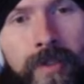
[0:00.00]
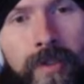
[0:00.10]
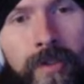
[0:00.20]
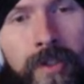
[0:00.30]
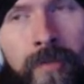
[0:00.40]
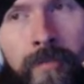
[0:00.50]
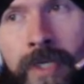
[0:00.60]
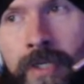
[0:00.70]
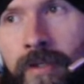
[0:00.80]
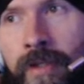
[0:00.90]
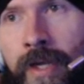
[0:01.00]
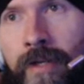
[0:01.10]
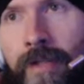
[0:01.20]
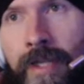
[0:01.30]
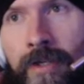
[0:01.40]
Somebody that
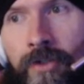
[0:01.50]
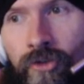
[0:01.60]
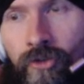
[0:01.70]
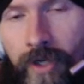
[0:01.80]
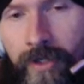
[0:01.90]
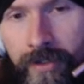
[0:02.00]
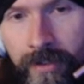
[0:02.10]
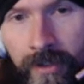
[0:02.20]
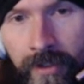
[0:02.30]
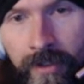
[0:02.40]
they can trust.